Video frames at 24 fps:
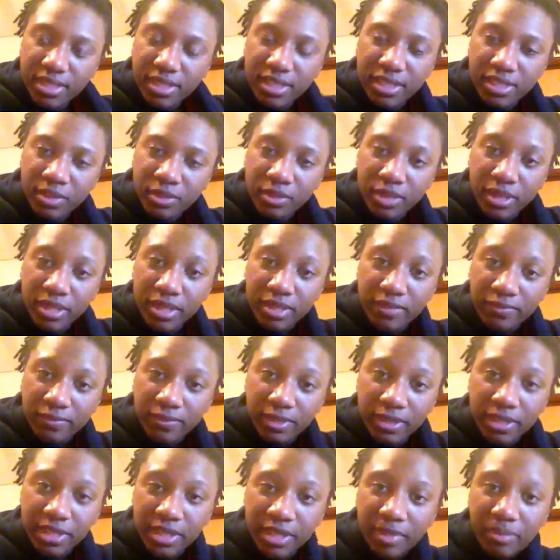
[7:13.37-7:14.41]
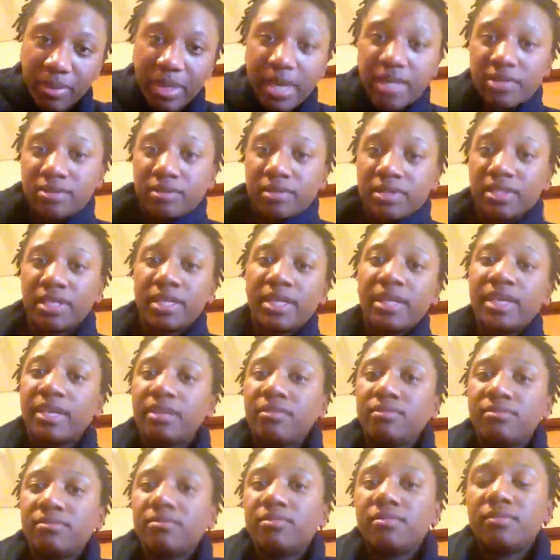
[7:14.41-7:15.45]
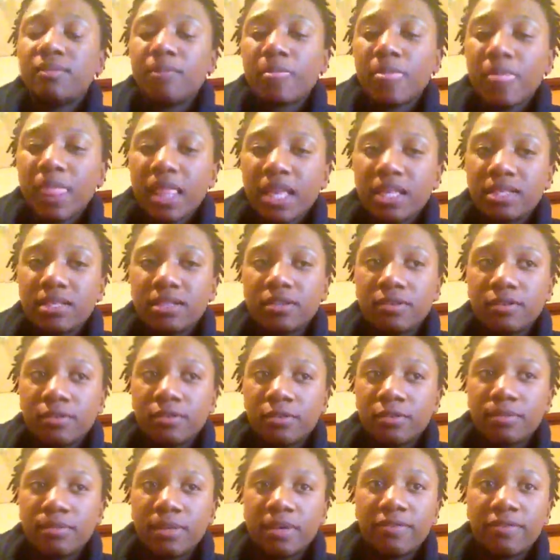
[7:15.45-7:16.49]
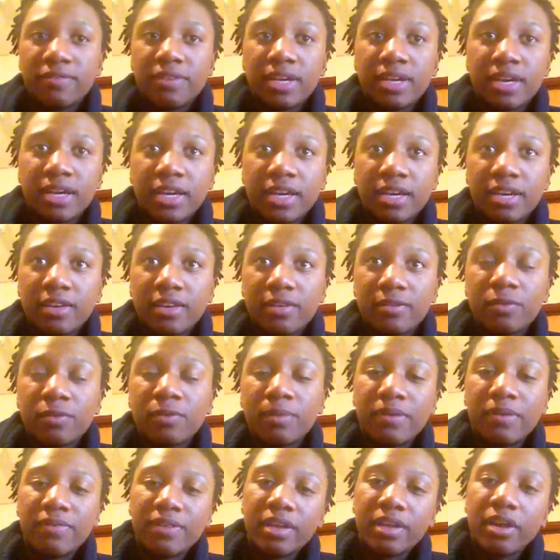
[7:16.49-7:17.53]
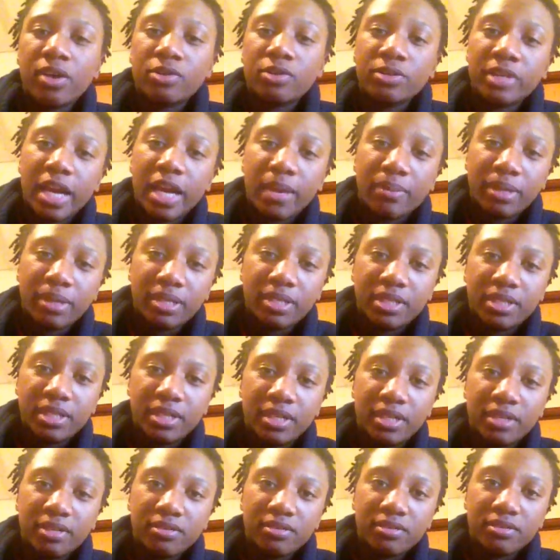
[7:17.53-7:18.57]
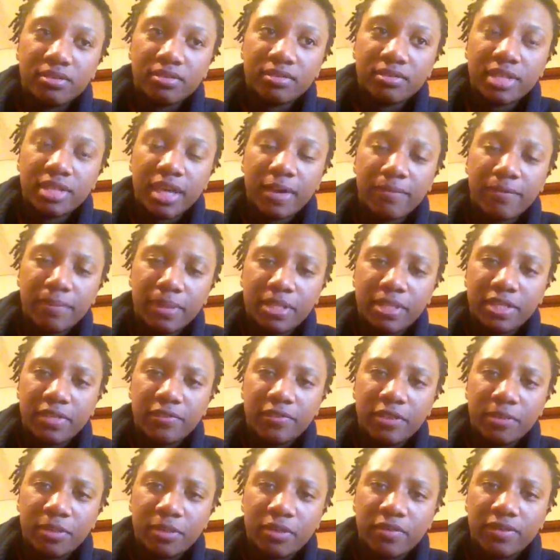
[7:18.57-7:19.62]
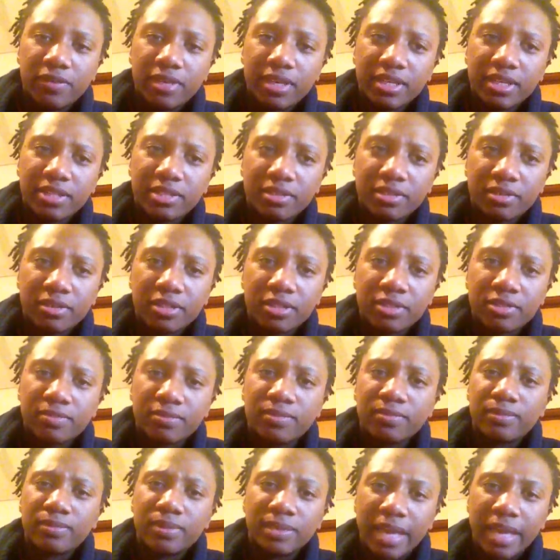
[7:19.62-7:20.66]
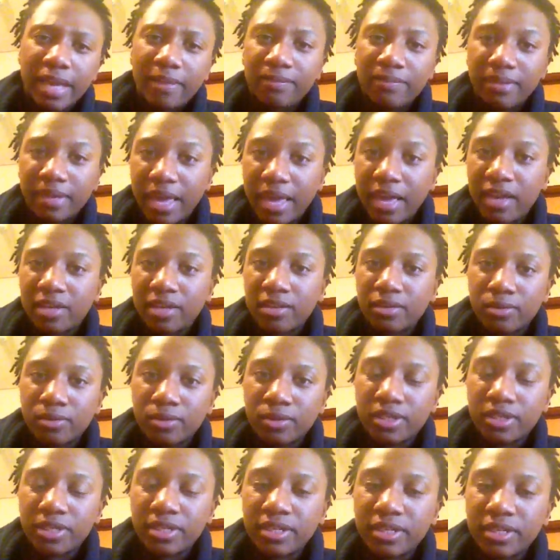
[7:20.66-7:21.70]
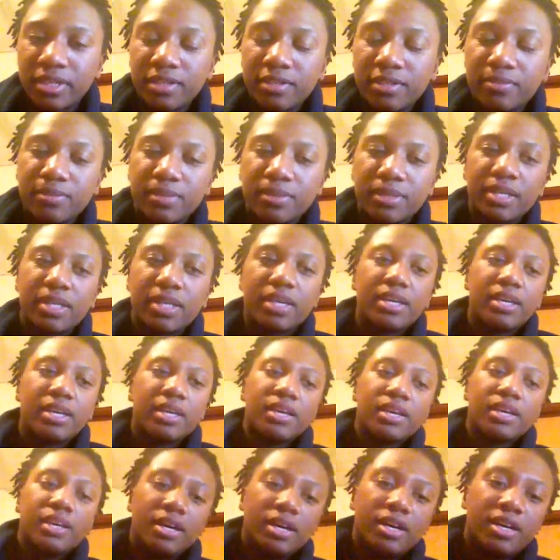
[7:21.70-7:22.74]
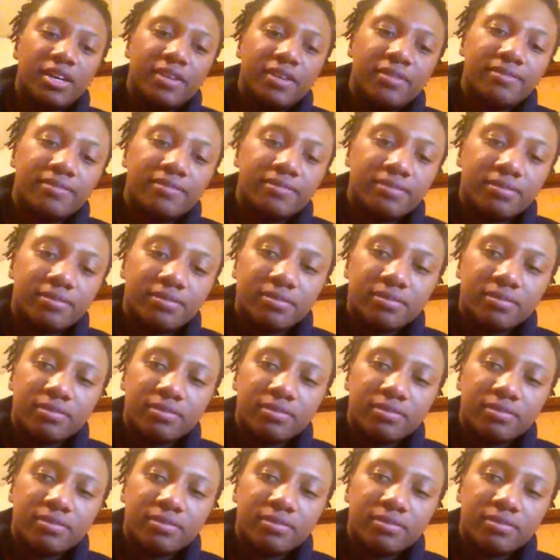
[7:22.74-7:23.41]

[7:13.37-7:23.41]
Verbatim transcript: then you get free town pass on Sunday. So my flight, well, my flight also got PT, top PT female flight. So this would be out of the ordinary, but um,